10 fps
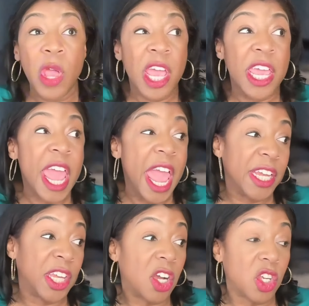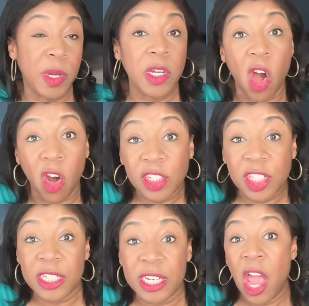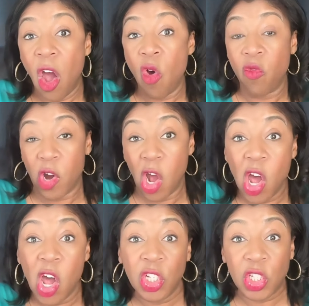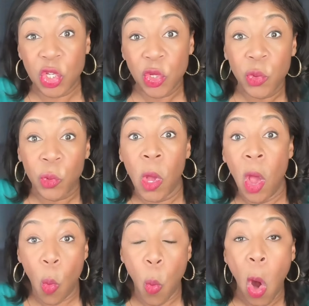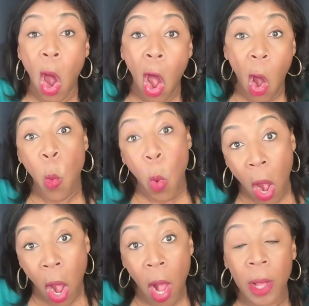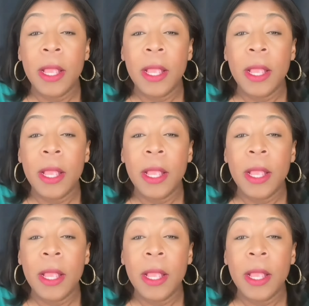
He had Dr. Ben Carson over HUD too. Wah, wah.